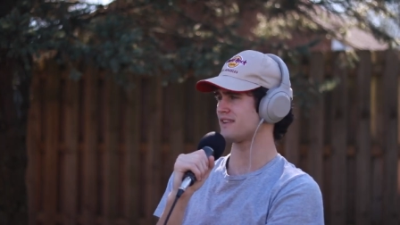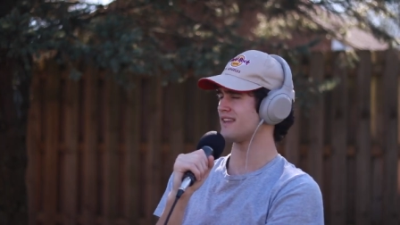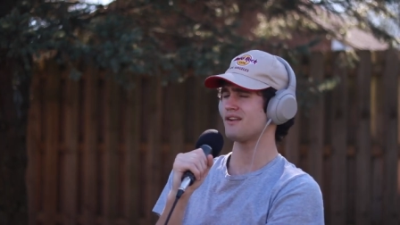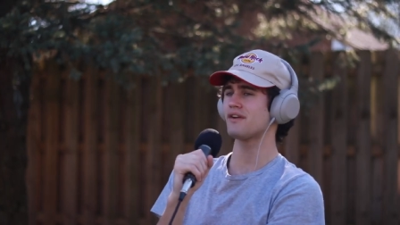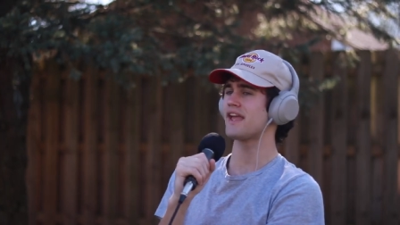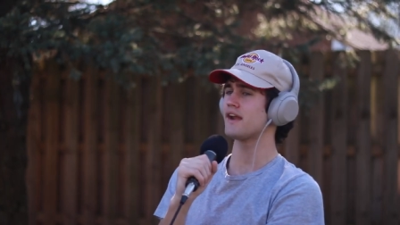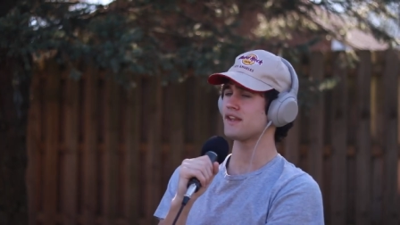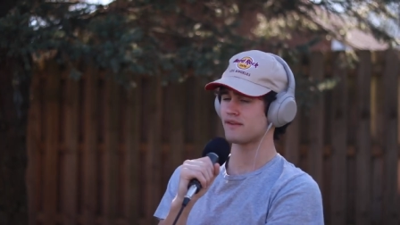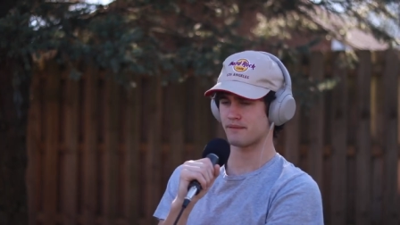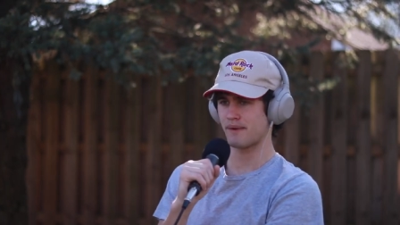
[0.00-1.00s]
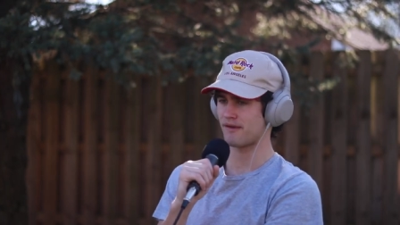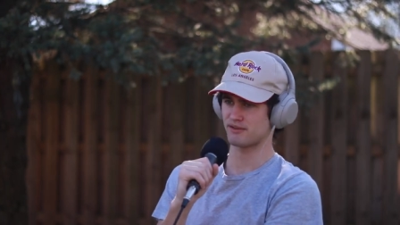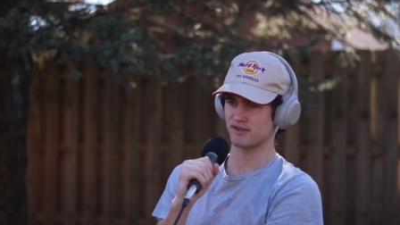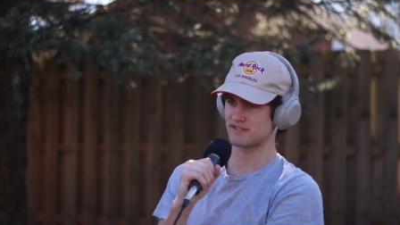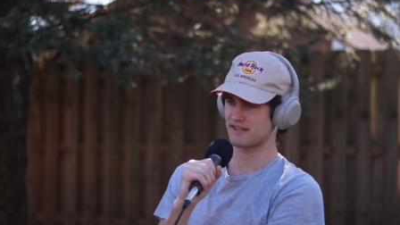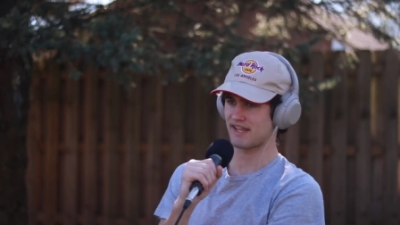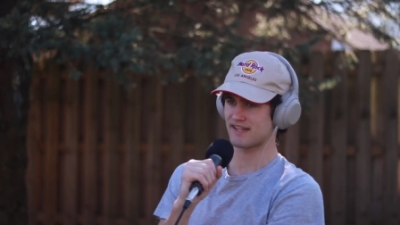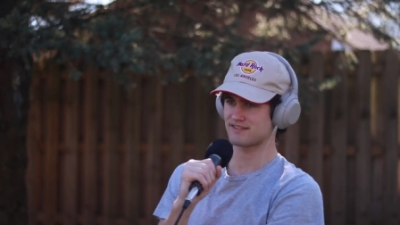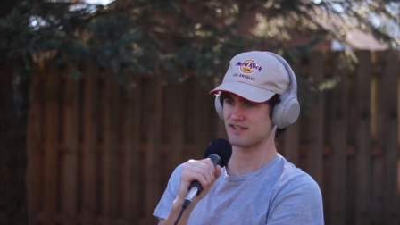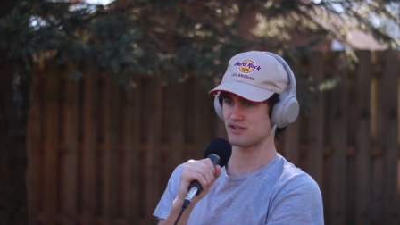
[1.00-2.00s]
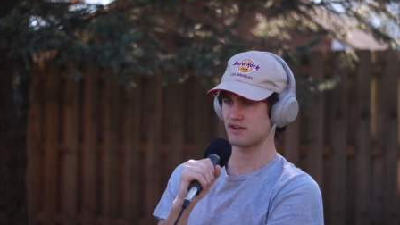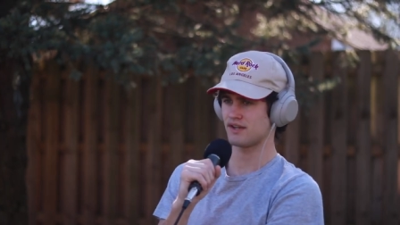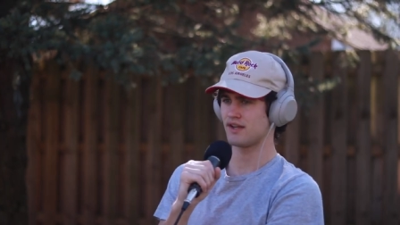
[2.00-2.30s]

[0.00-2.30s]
They don't carry lemon Pop Tarts at the gas station.